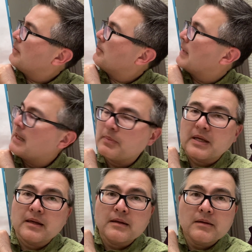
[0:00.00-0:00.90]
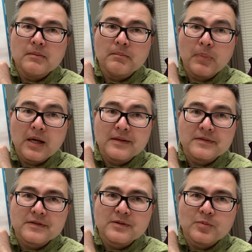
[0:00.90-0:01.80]
Maybe
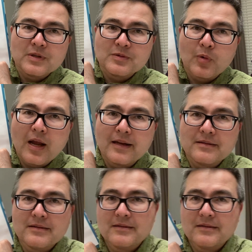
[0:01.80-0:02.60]
Buns was right.